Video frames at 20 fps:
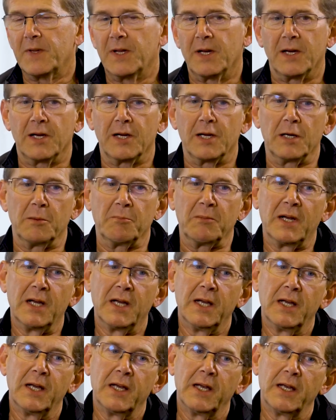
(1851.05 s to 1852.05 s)
And
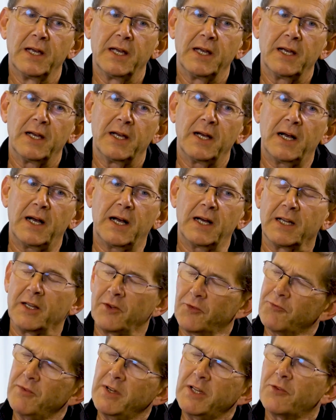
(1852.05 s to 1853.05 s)

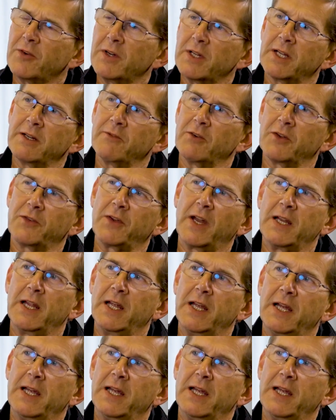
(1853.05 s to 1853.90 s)
it's really trying to kind of understand,